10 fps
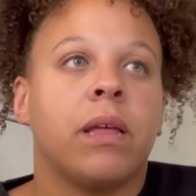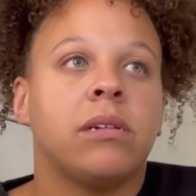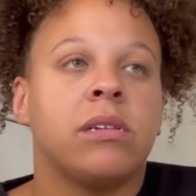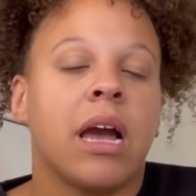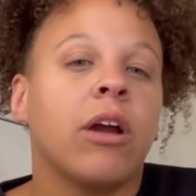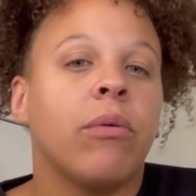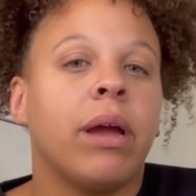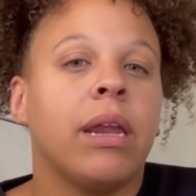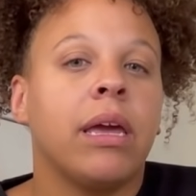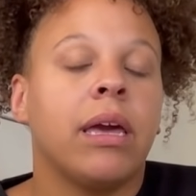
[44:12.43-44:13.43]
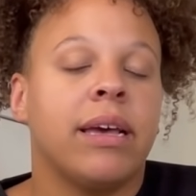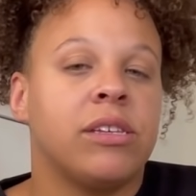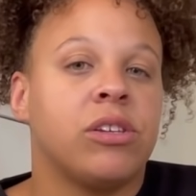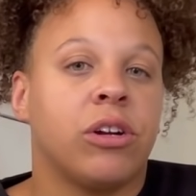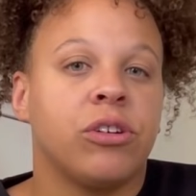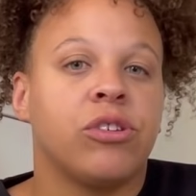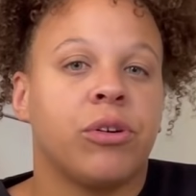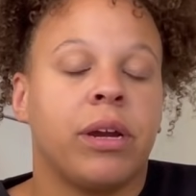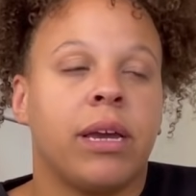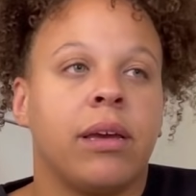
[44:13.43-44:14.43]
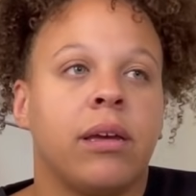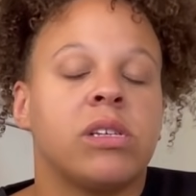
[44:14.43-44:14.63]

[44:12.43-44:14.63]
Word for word: decorating his nursery,